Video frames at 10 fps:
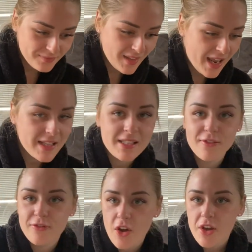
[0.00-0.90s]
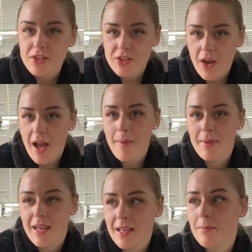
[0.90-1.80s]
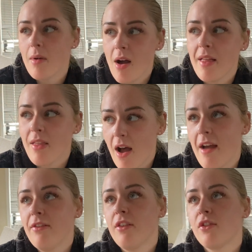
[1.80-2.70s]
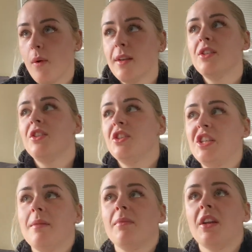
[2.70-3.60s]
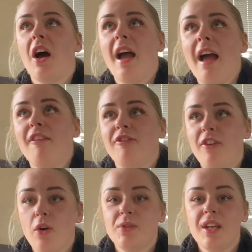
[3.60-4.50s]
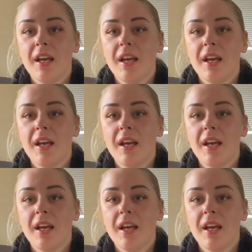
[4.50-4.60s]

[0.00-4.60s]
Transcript: And it's the first time in my life of going to the gym that I have felt